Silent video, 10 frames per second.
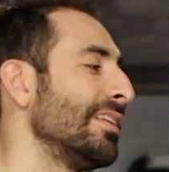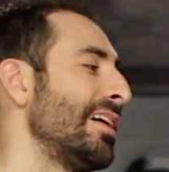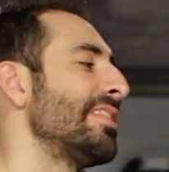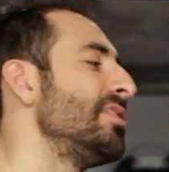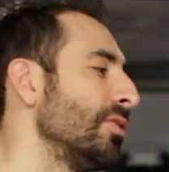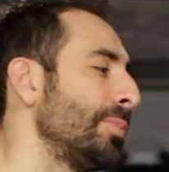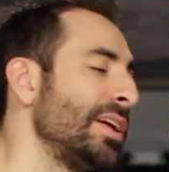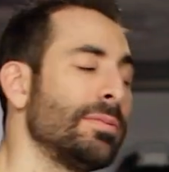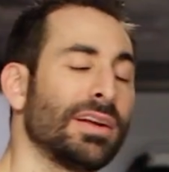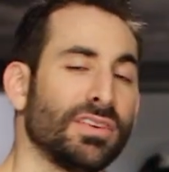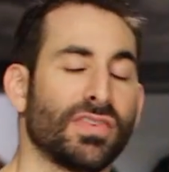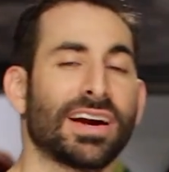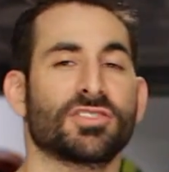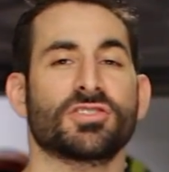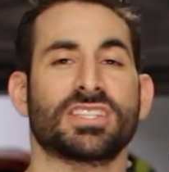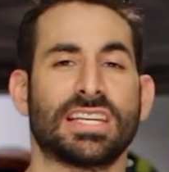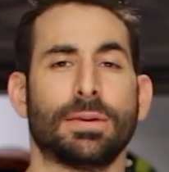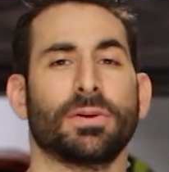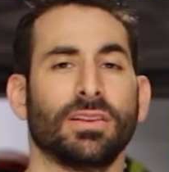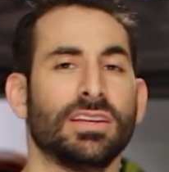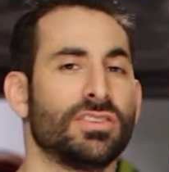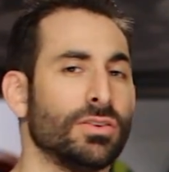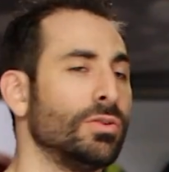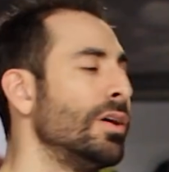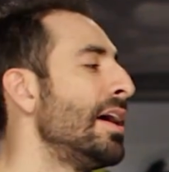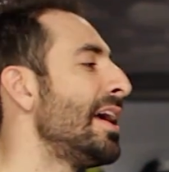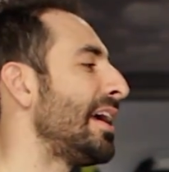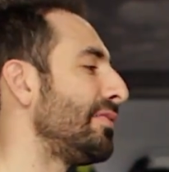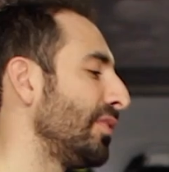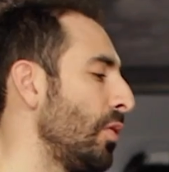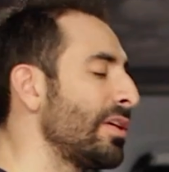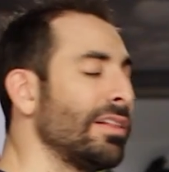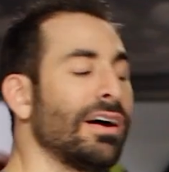a lot of the European manufacturers typically do a floating